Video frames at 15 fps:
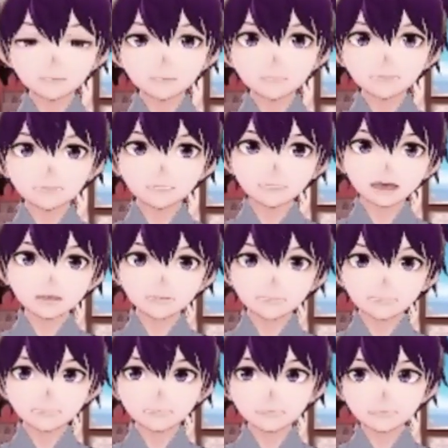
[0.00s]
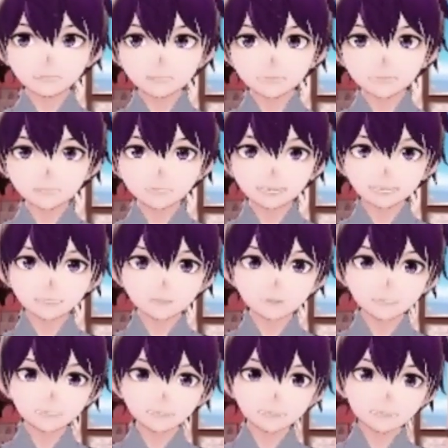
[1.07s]
In the beginning, Spain used
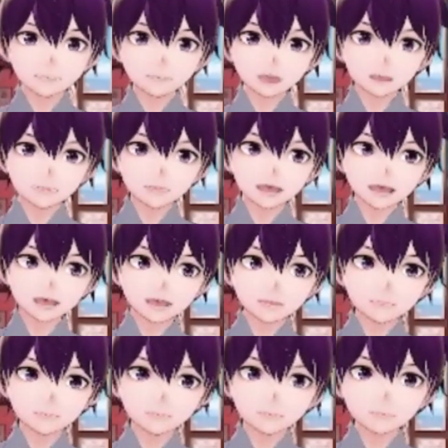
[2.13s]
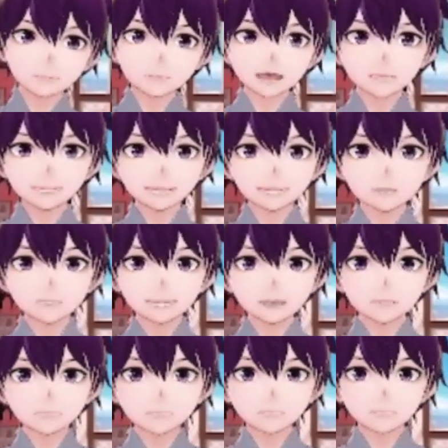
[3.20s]
its correct time. However,
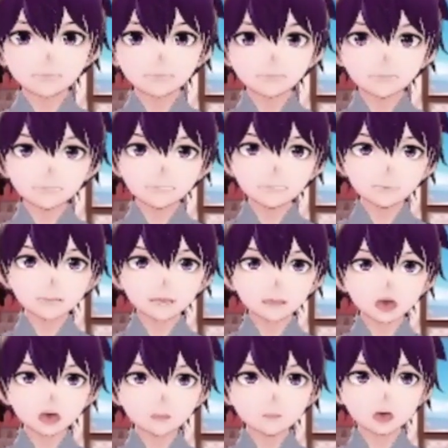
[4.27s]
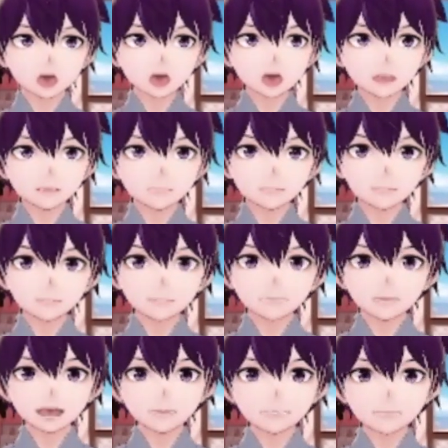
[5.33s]
during the Second World War,
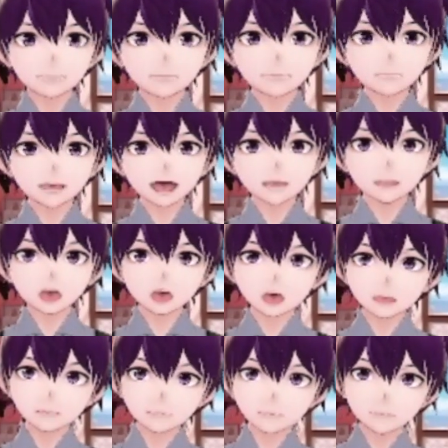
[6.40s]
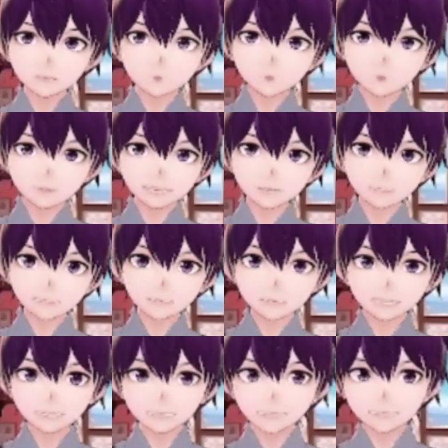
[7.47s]
the General Franco, who governed
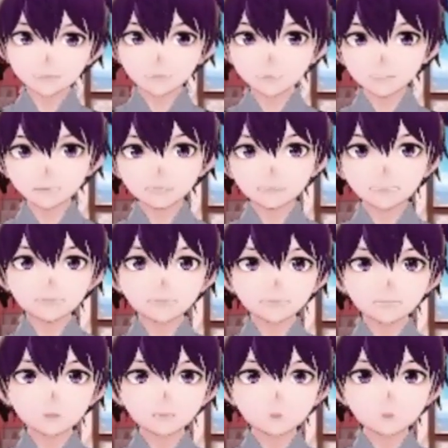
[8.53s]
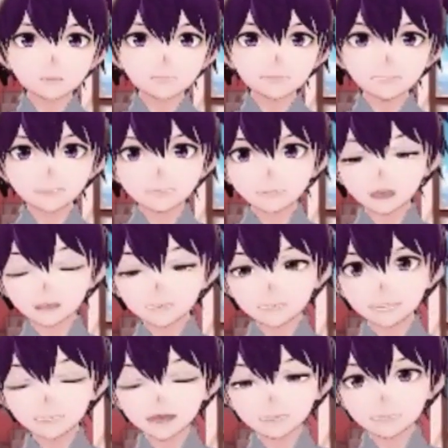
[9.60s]
Spain, decided to adjust to the time of
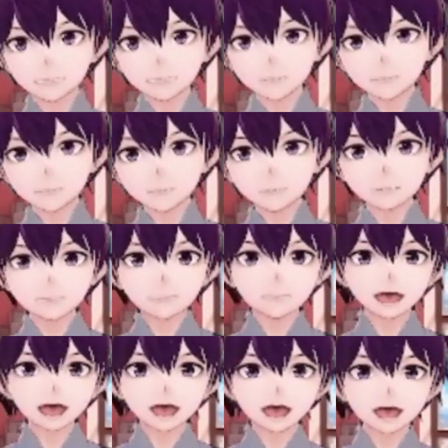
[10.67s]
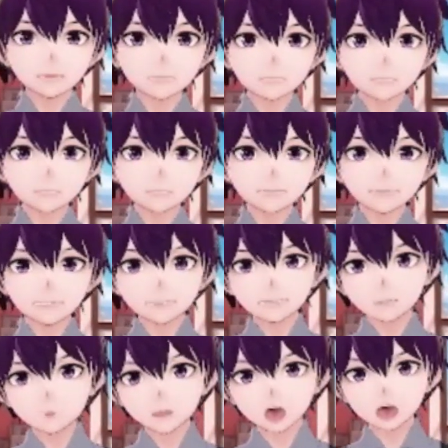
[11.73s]
Germany. In fact, during that
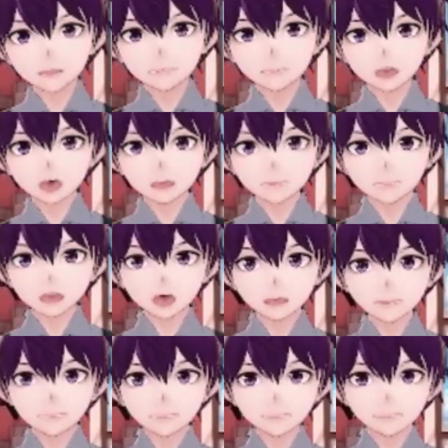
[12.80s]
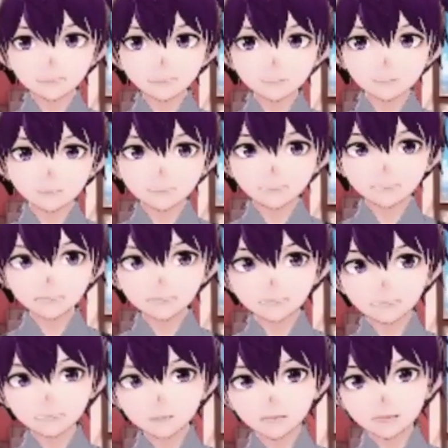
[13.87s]
war, other countries adjusted to the time of
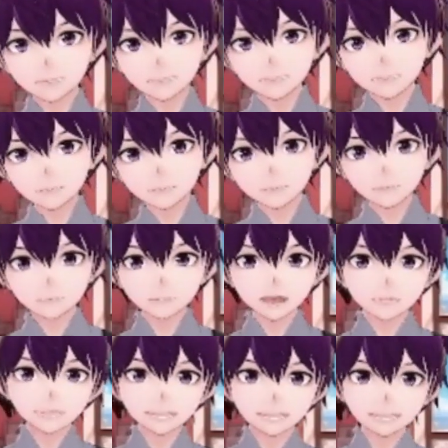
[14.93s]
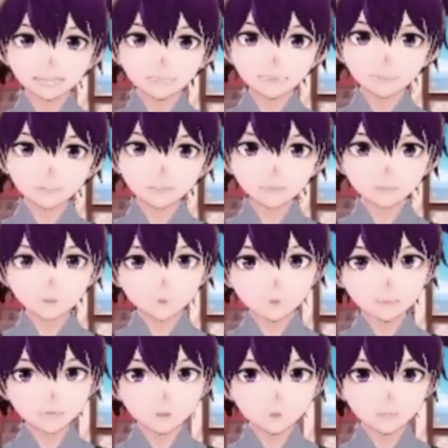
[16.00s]
Germany. However, when
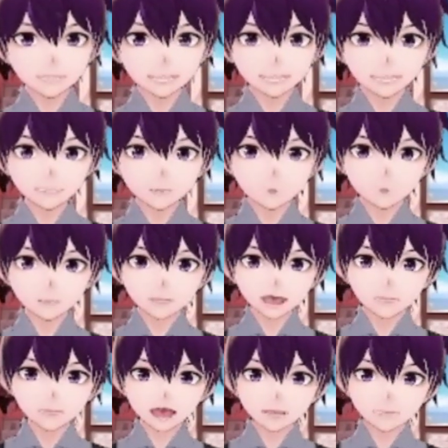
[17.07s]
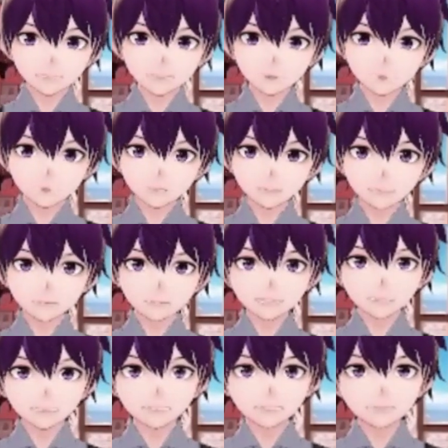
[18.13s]
the war ended, some countries which had
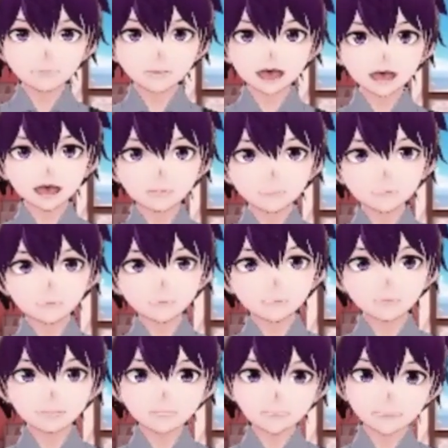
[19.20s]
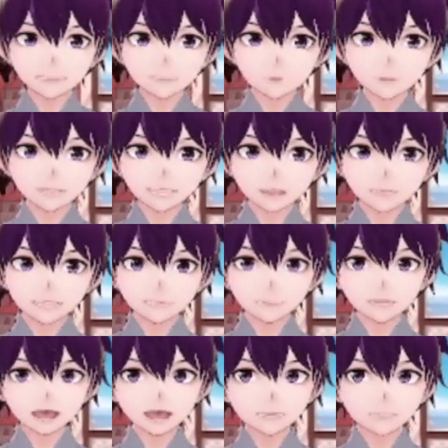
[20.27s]
changed their time returned to their correct
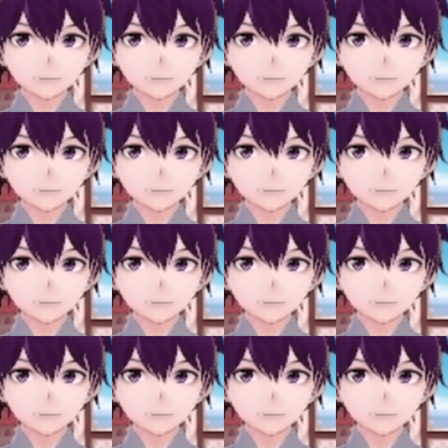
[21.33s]
time.